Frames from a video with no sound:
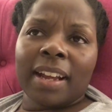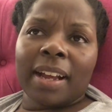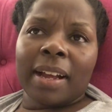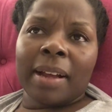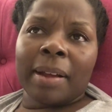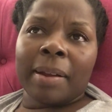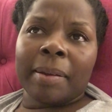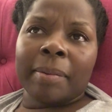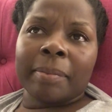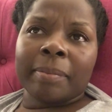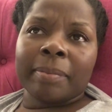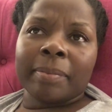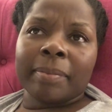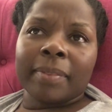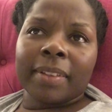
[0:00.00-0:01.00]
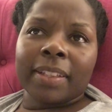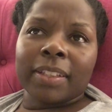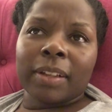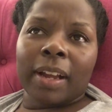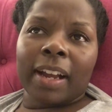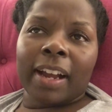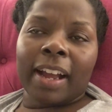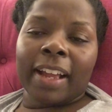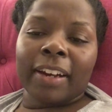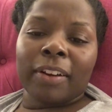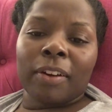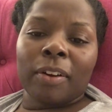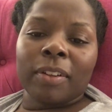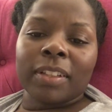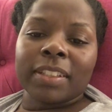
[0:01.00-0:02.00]
So I kind of
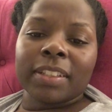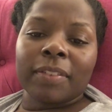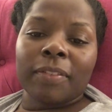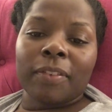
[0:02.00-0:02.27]
call this a